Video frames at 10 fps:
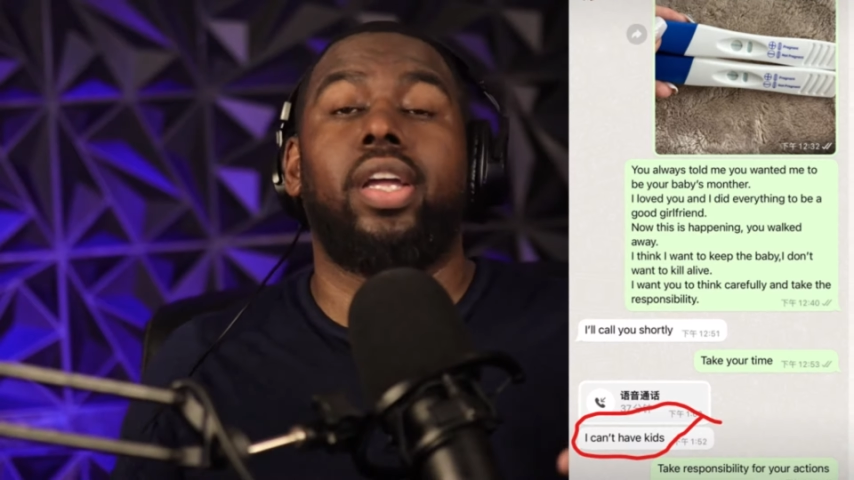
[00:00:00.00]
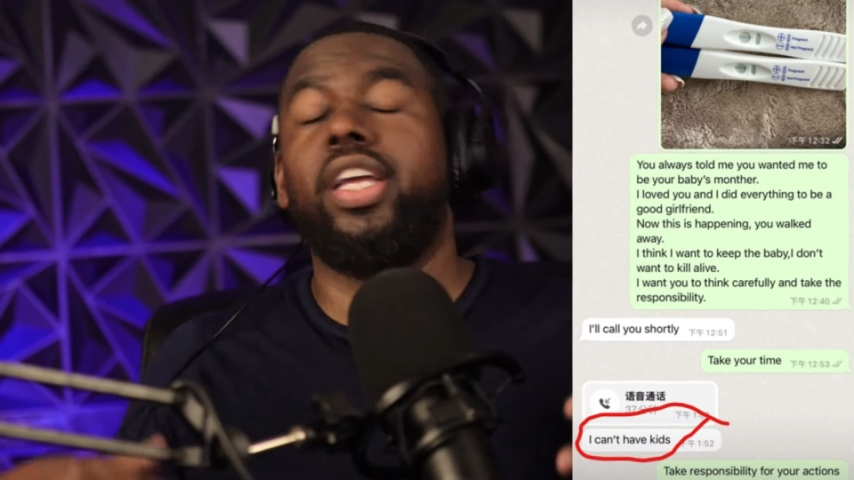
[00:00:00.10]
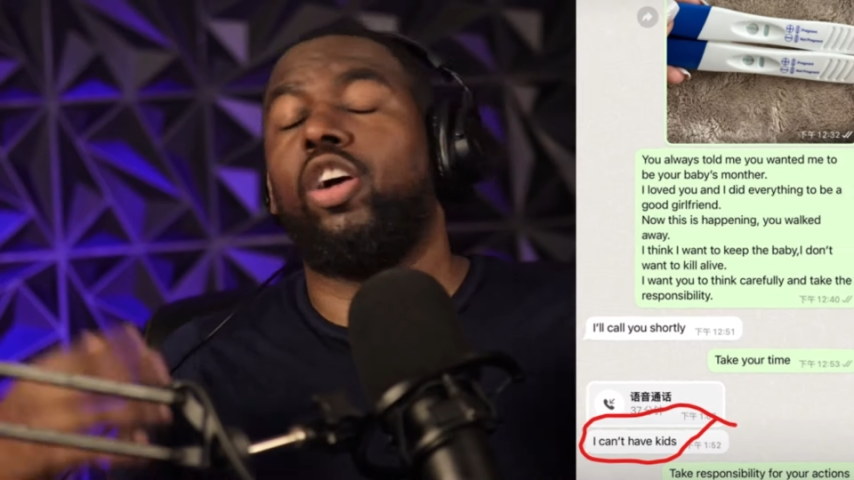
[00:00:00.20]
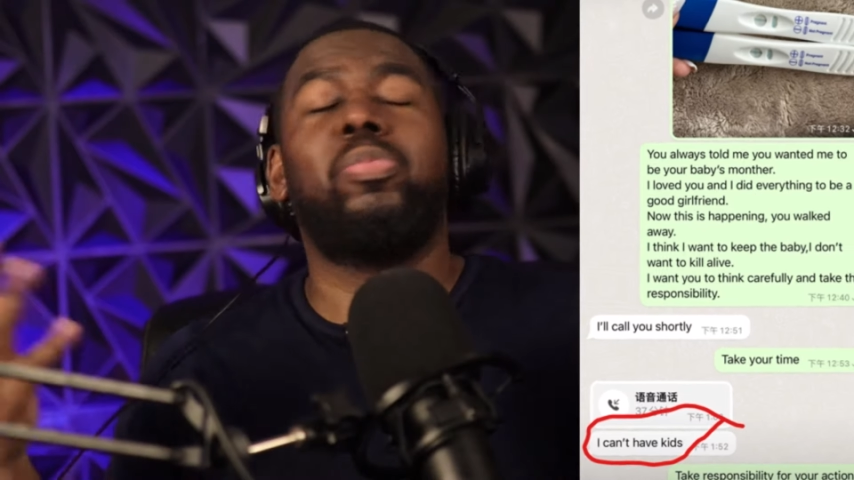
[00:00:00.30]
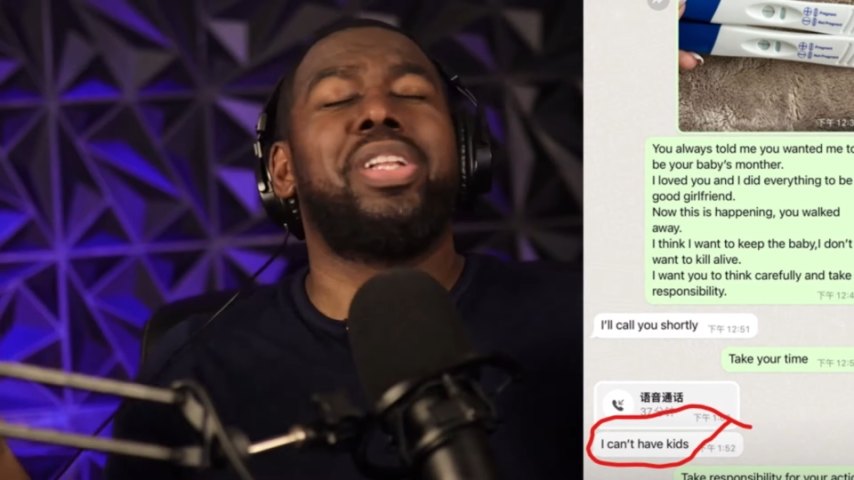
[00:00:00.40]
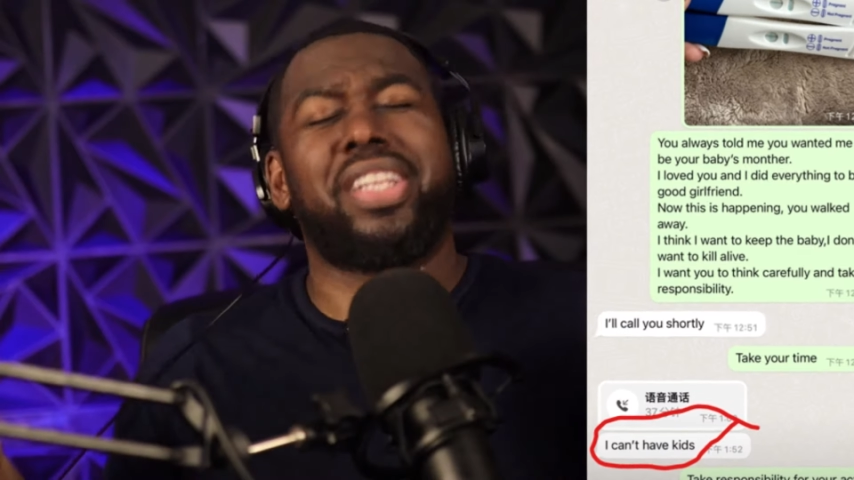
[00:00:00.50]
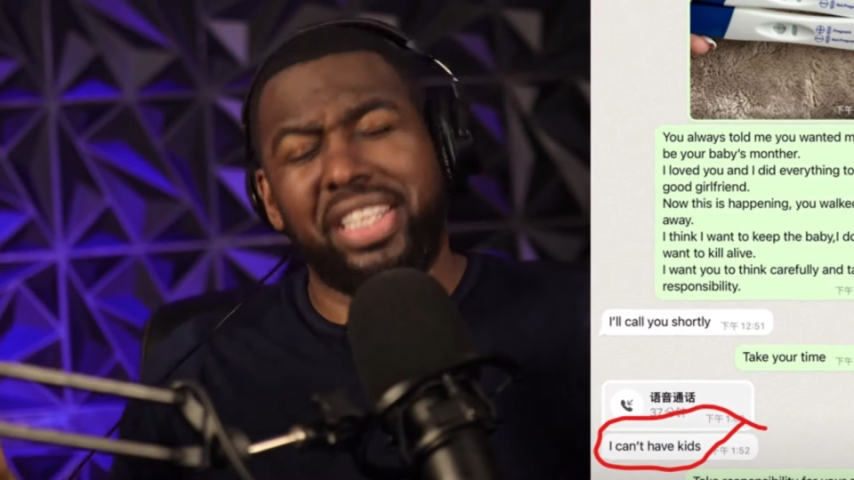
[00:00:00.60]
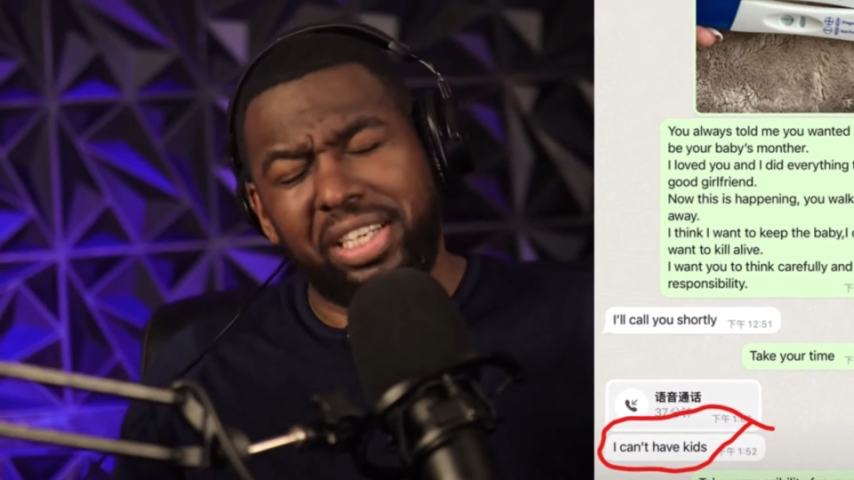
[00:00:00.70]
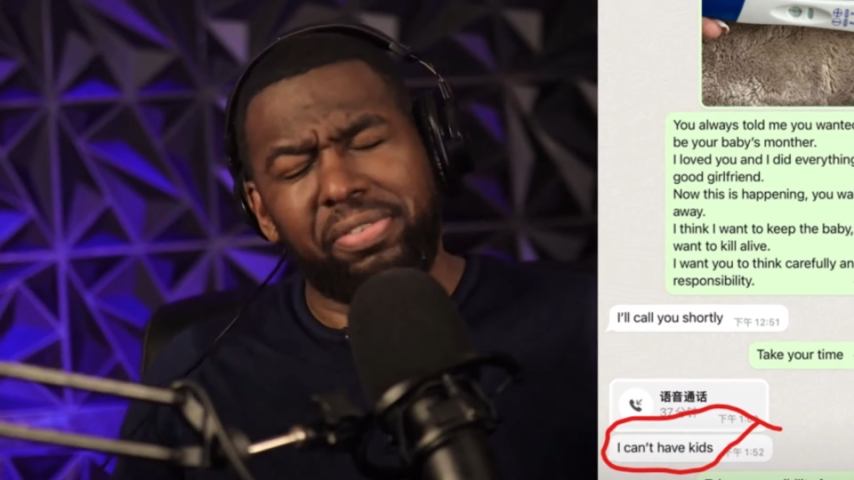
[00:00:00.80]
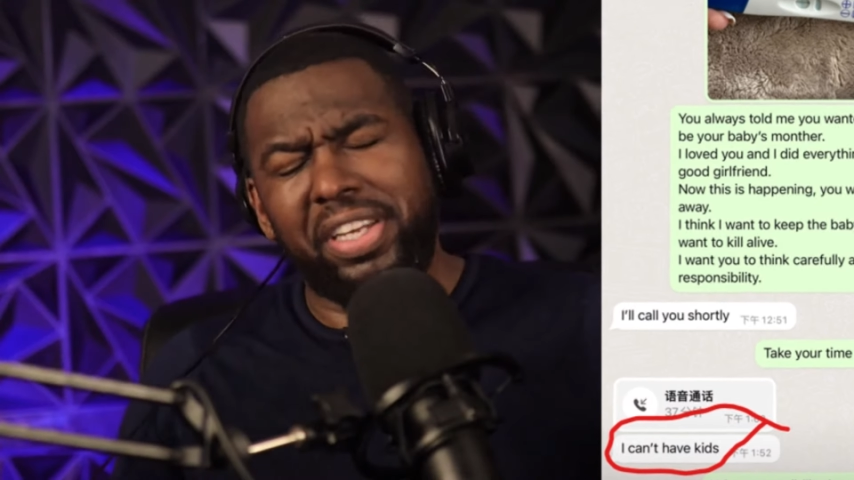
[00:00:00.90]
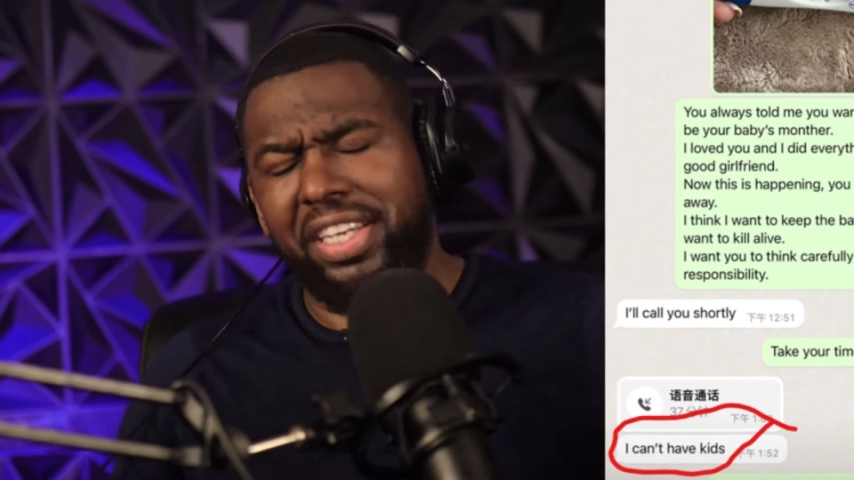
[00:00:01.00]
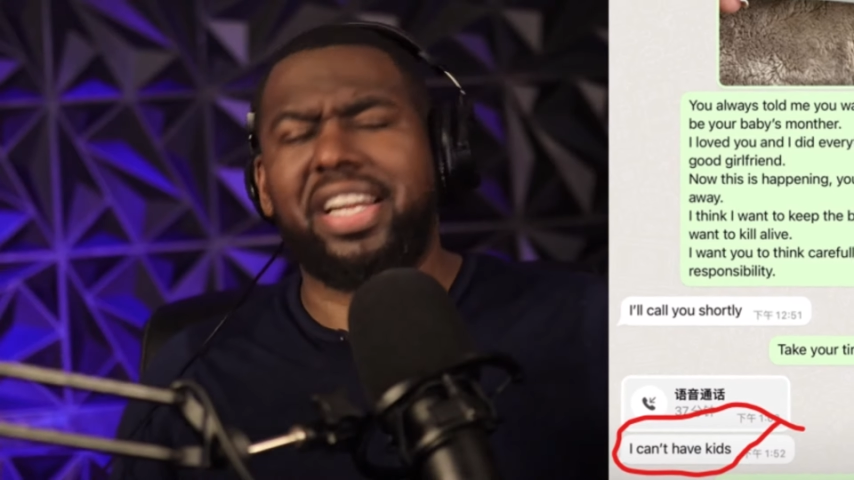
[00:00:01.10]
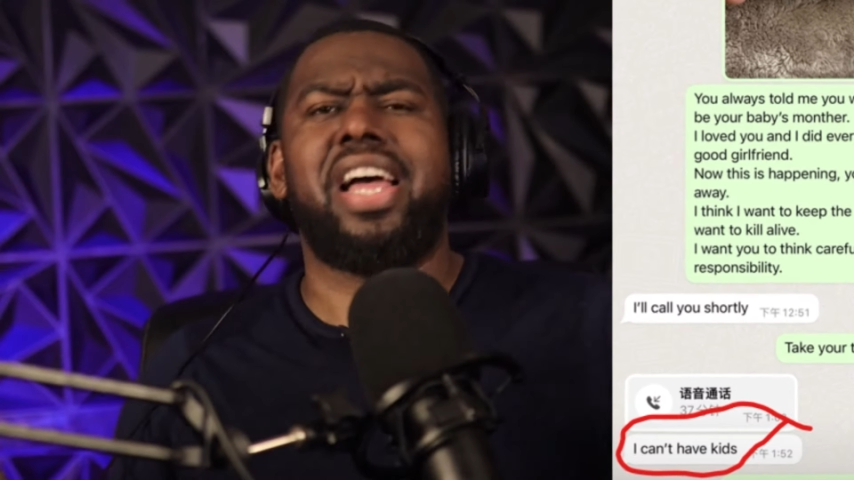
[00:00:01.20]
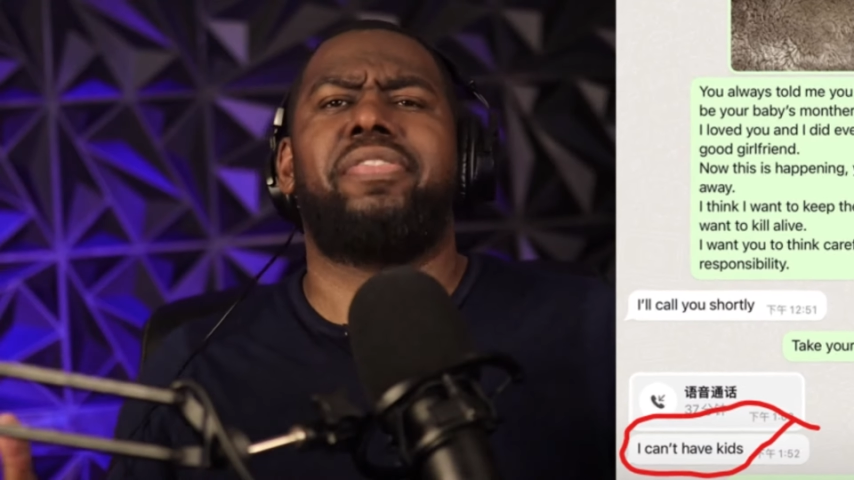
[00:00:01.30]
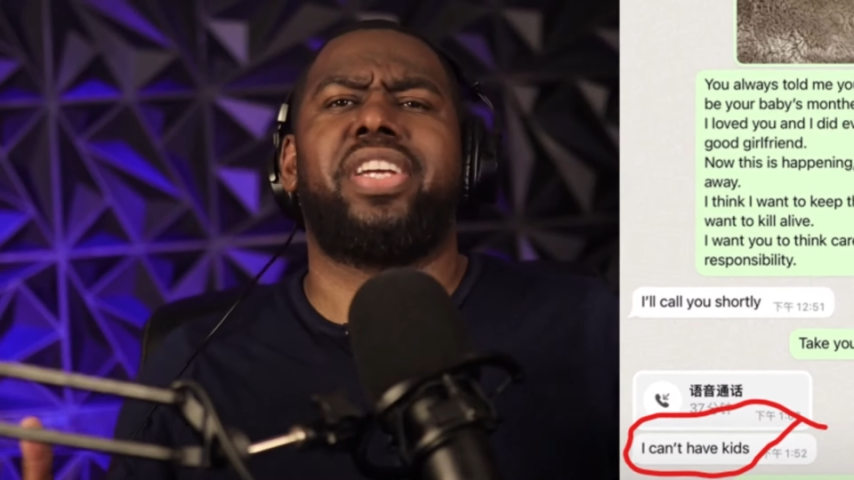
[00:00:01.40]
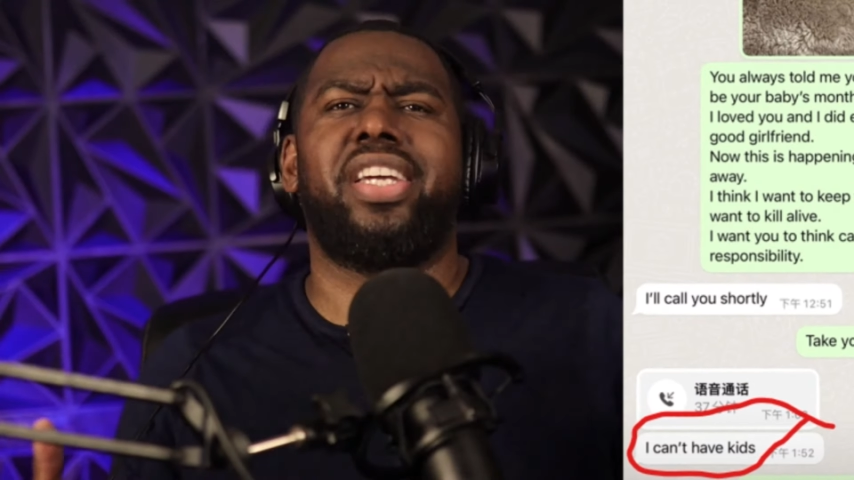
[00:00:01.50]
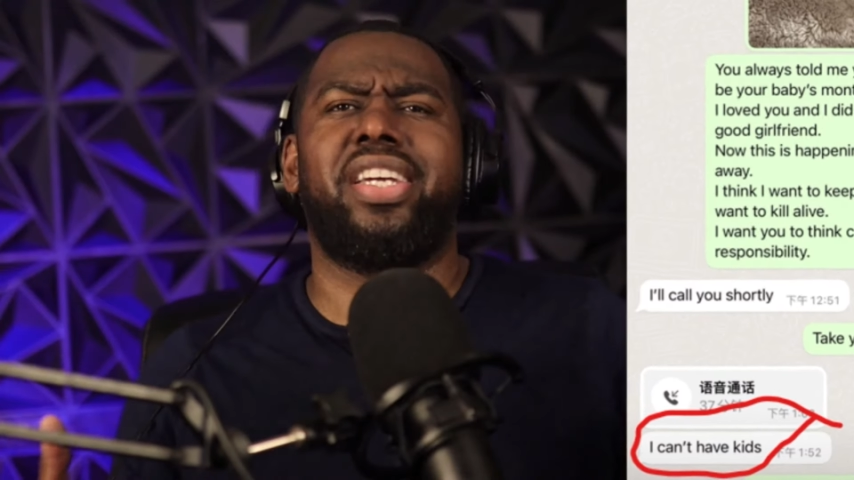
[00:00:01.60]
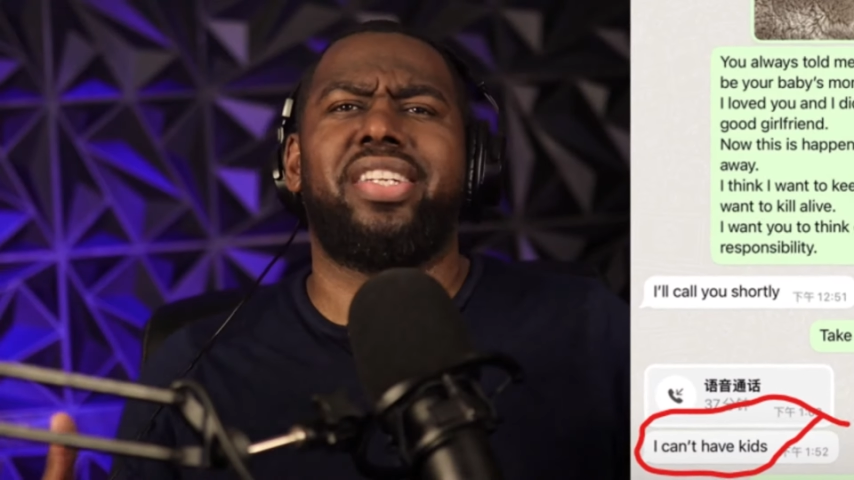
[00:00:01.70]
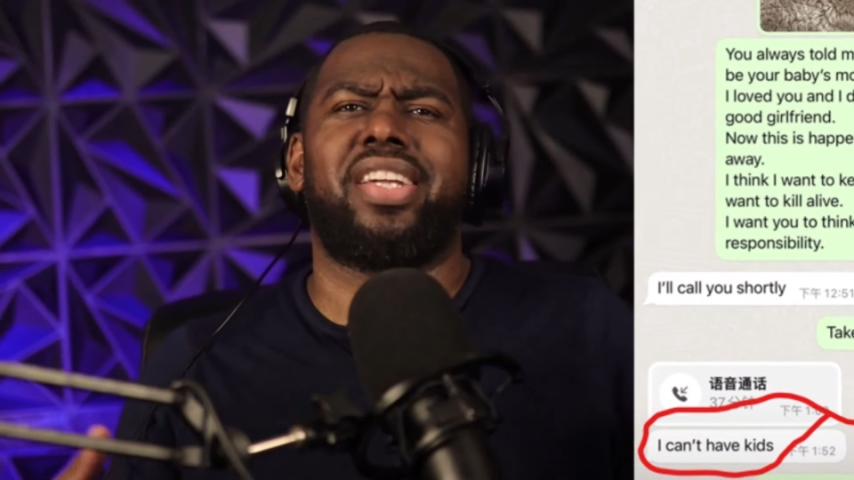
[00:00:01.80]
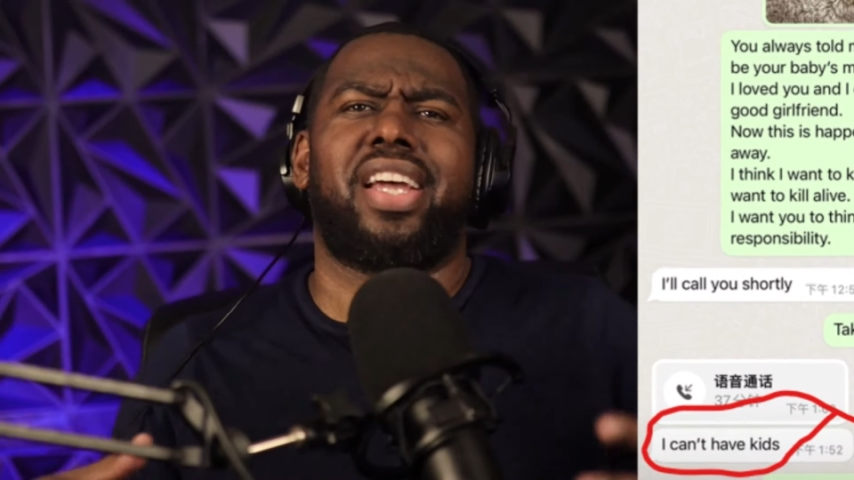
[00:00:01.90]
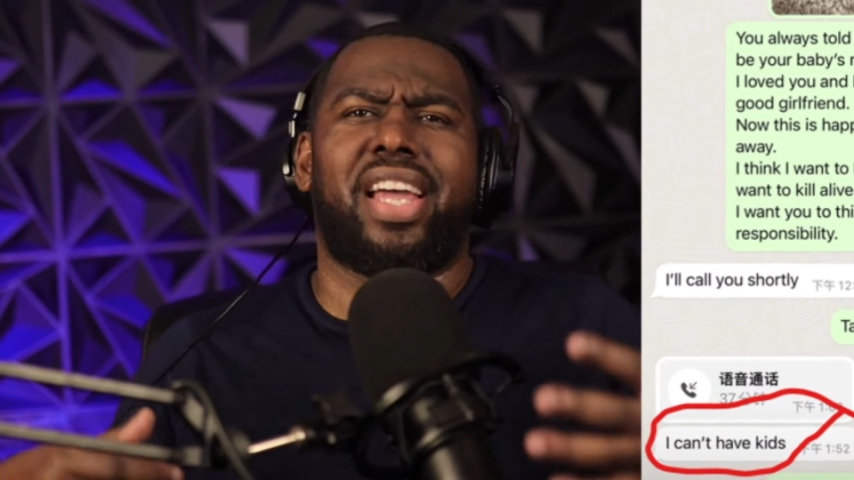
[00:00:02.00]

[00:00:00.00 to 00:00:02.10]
He don't believe he could have kids.